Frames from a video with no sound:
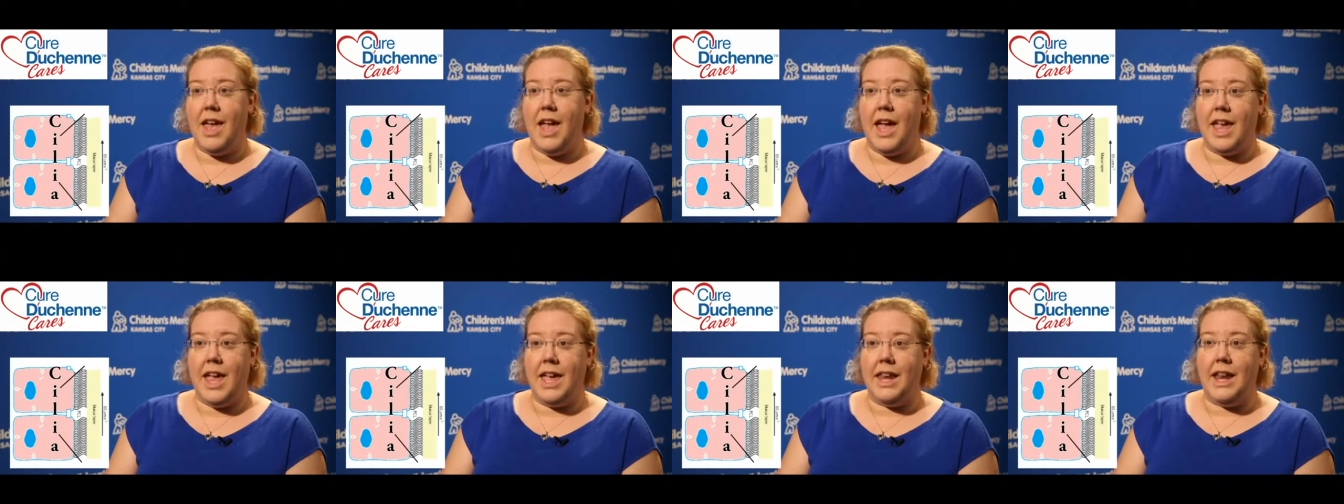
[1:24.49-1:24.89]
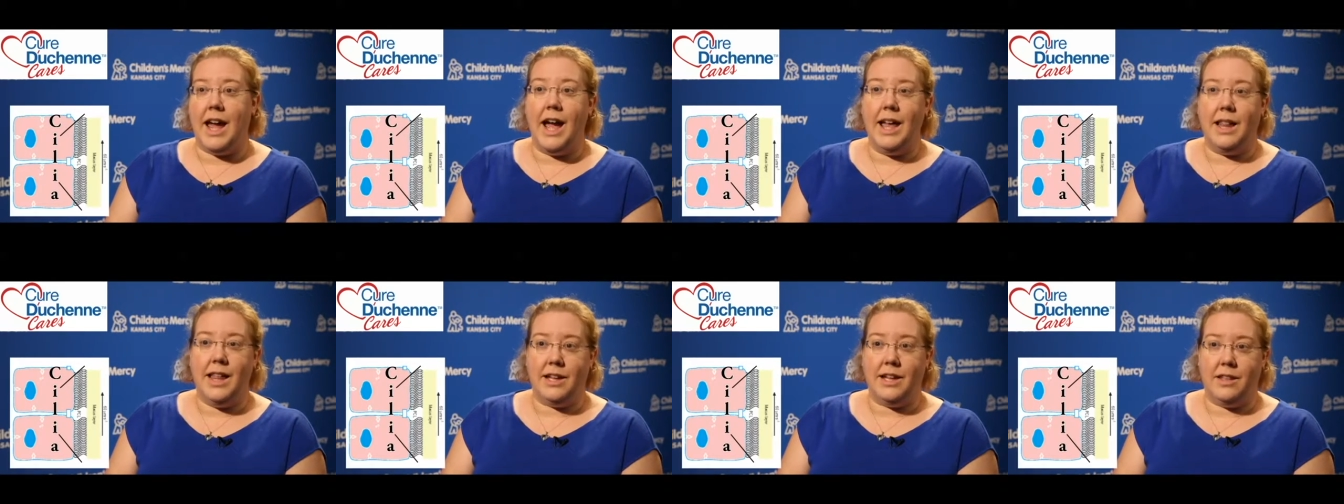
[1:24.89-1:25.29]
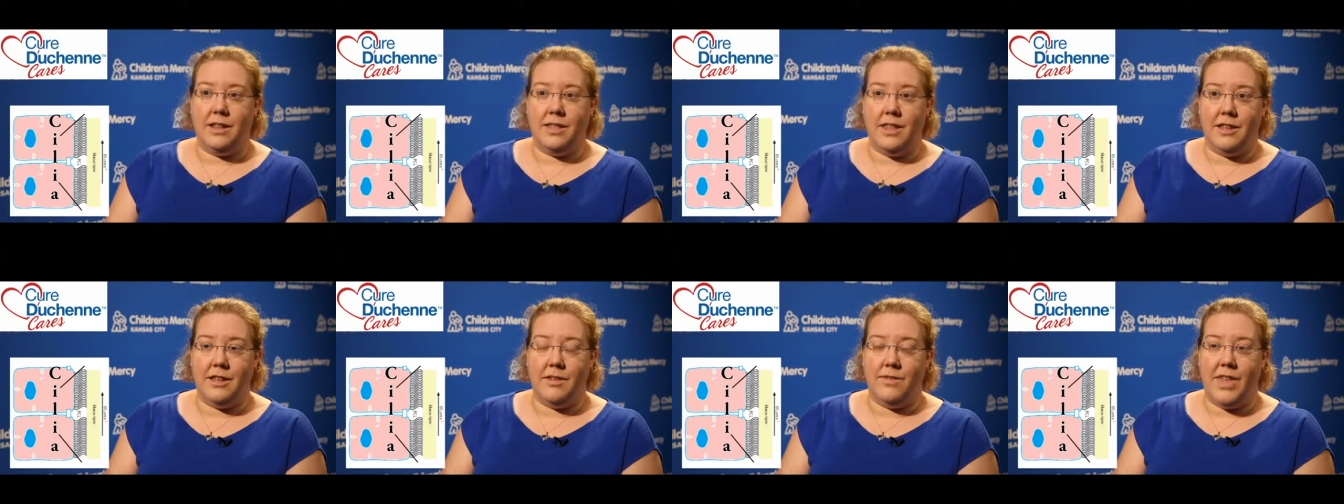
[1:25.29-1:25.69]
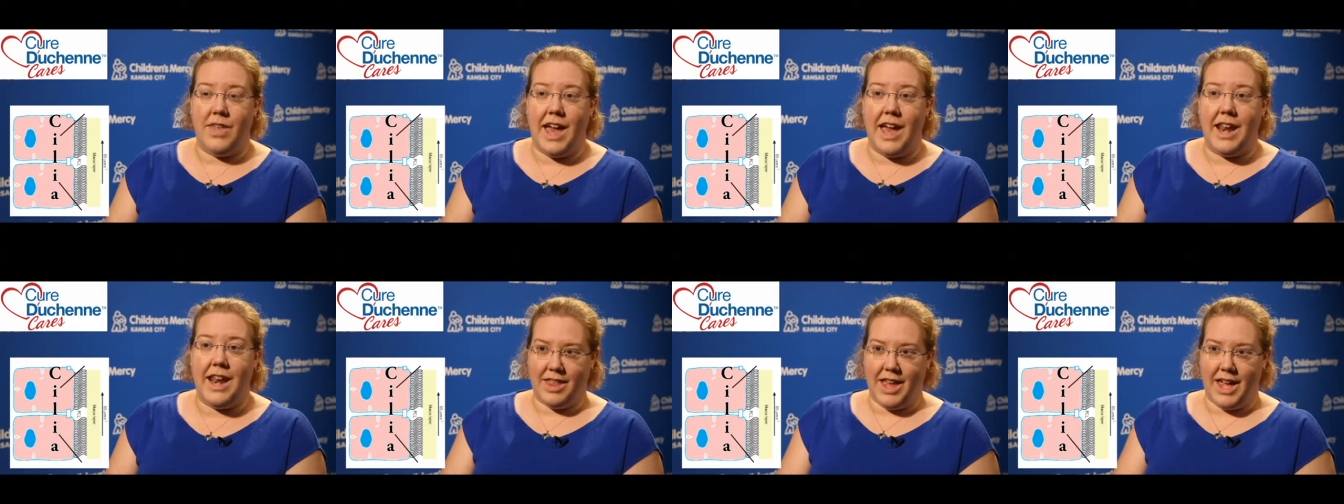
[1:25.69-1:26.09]
And I like to think of
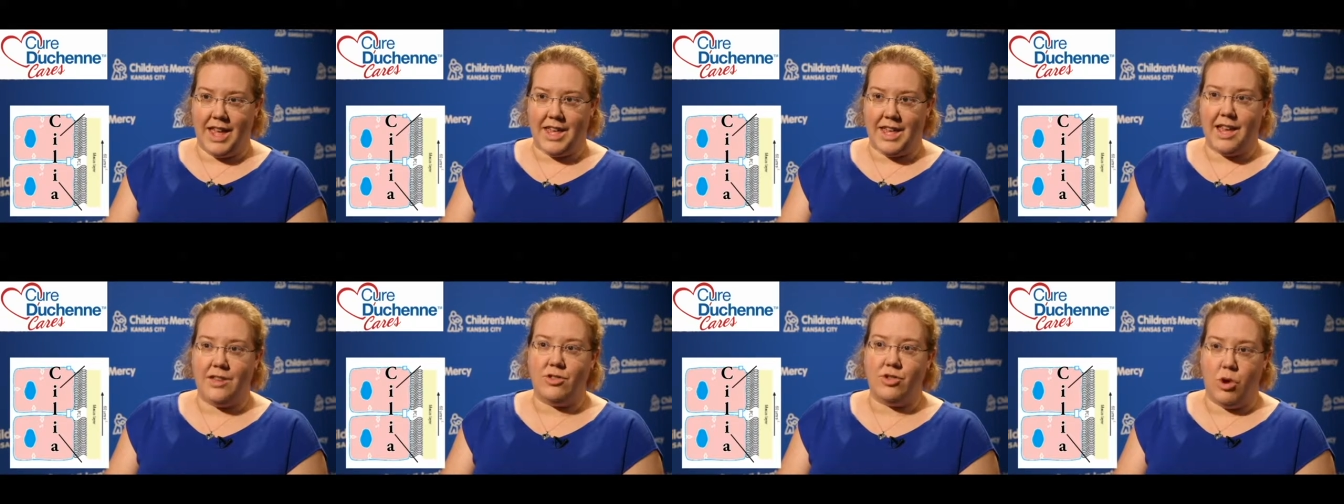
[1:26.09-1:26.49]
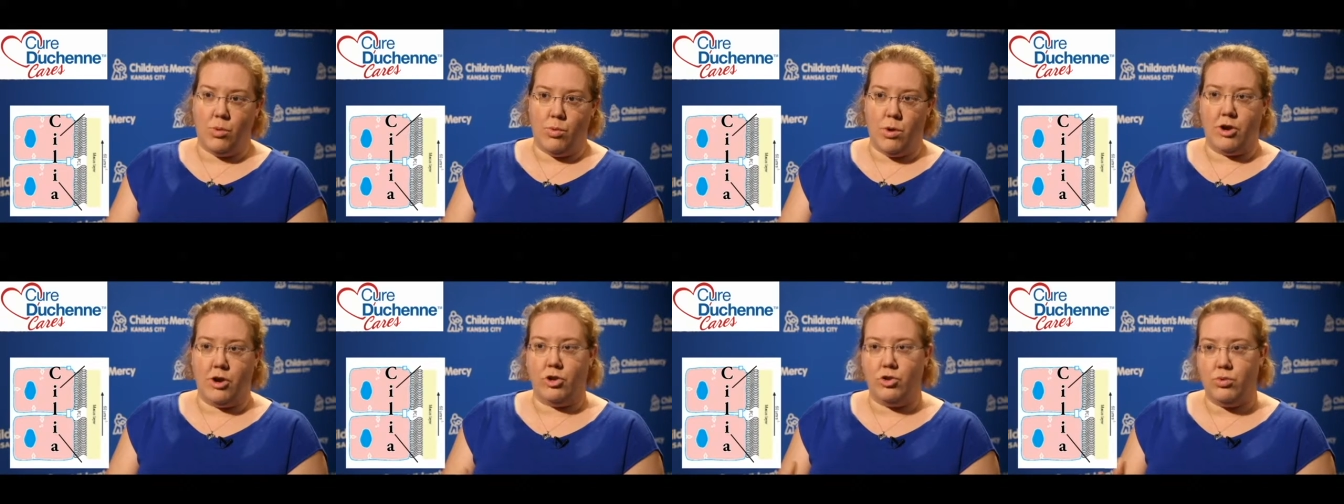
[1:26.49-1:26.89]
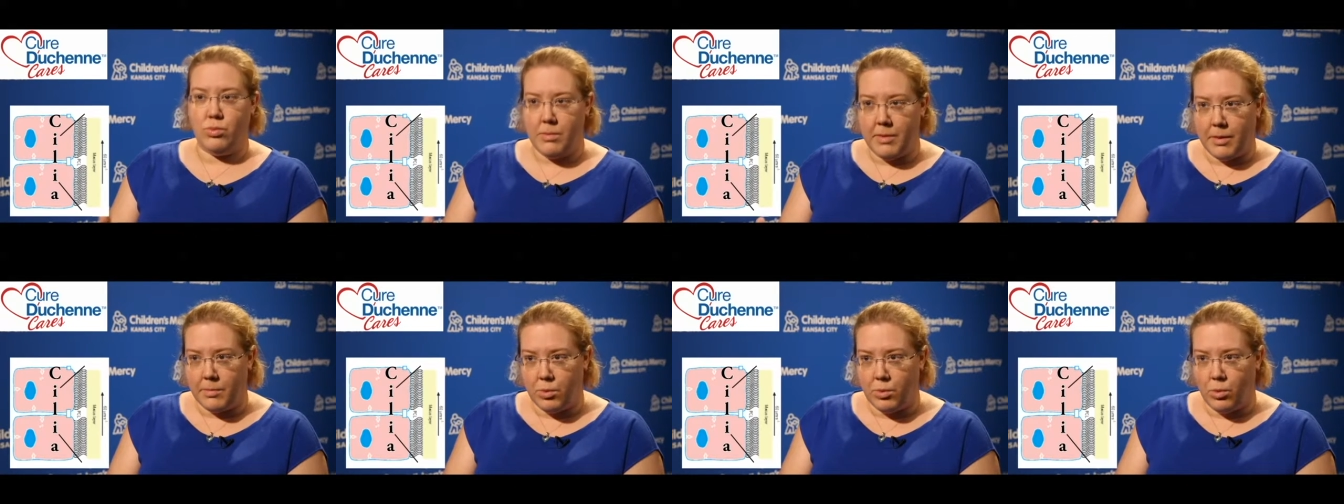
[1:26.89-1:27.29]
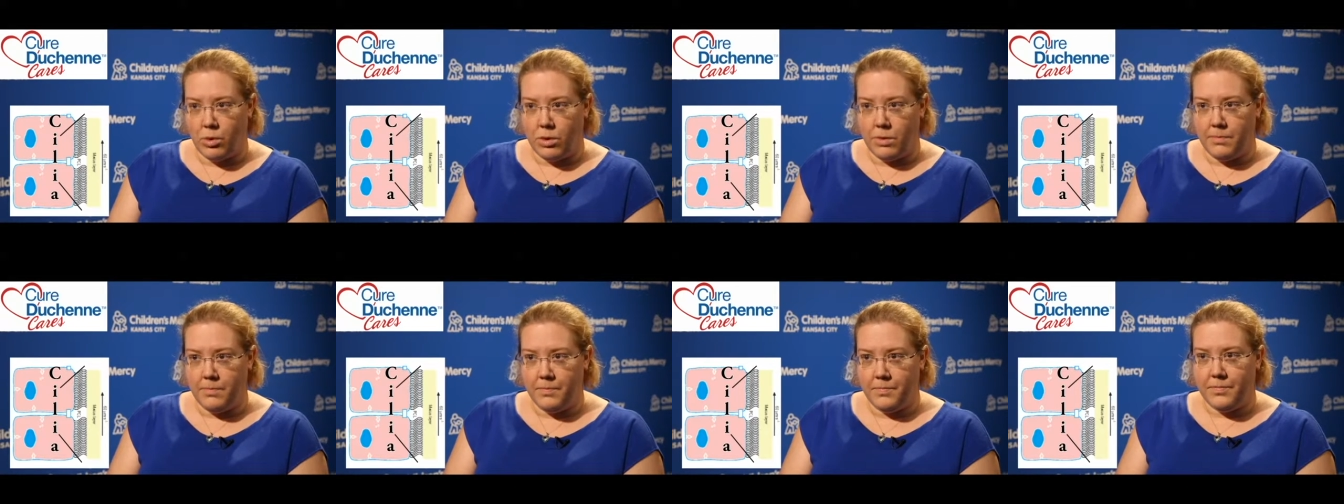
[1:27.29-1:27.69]
that like a saltwater swimming pool.